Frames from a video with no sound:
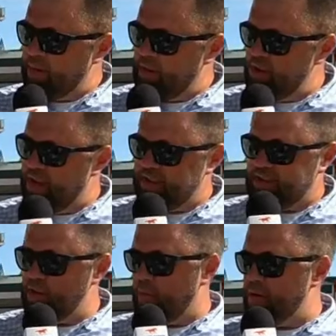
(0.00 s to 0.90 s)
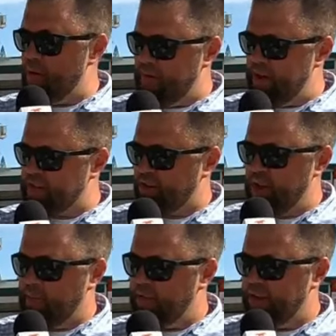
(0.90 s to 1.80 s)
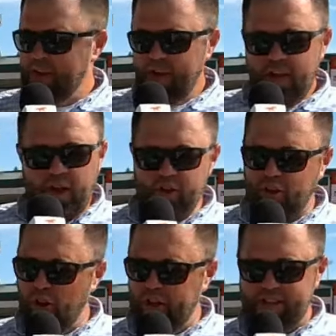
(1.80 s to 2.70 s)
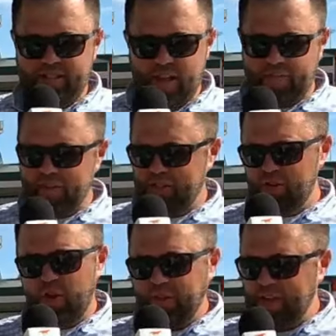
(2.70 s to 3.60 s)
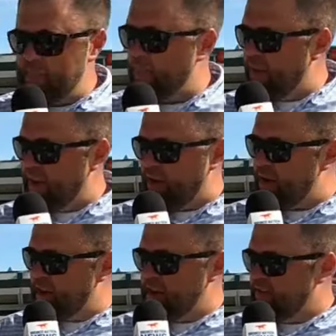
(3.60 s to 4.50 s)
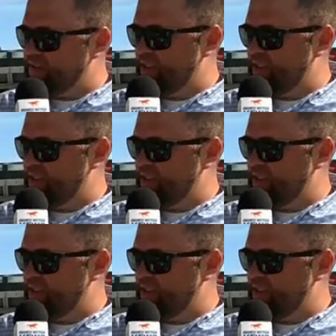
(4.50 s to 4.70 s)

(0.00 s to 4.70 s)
I mean, do you get super nervous? Are you calling out stuff because you know the game plan already? You've